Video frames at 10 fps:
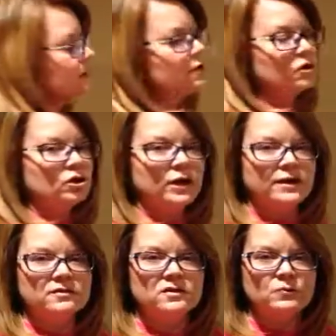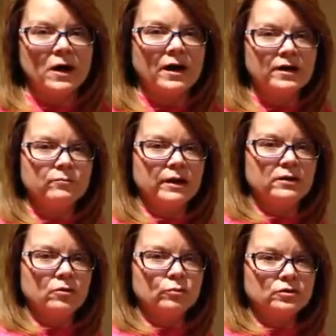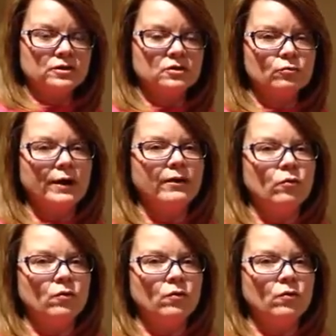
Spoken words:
in the correct spot, my numbers in the right